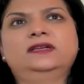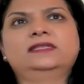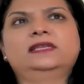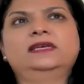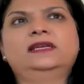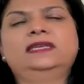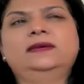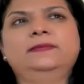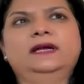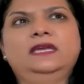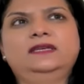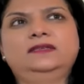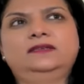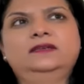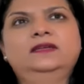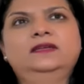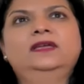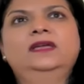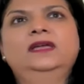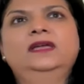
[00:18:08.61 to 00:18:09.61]
It's
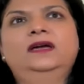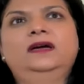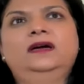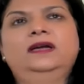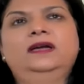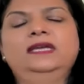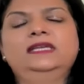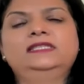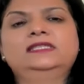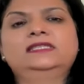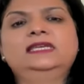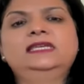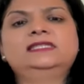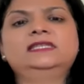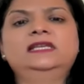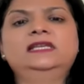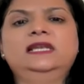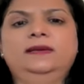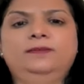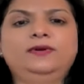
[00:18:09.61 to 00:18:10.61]
seasonal employees.
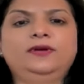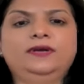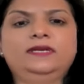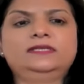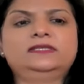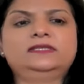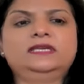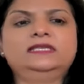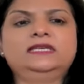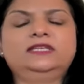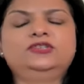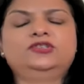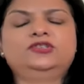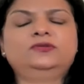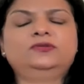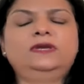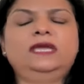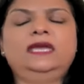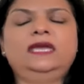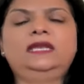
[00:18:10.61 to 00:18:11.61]
There's H2A and
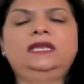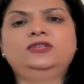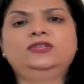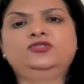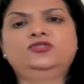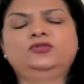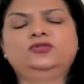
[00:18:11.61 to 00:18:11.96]
H2B.